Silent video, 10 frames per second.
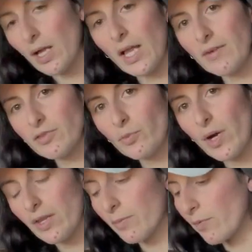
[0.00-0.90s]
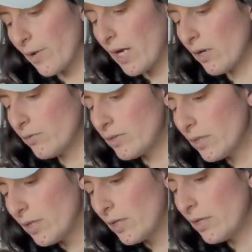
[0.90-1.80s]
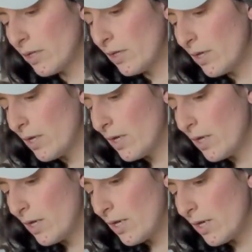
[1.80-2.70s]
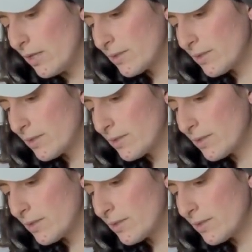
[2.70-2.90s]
have to wear them around and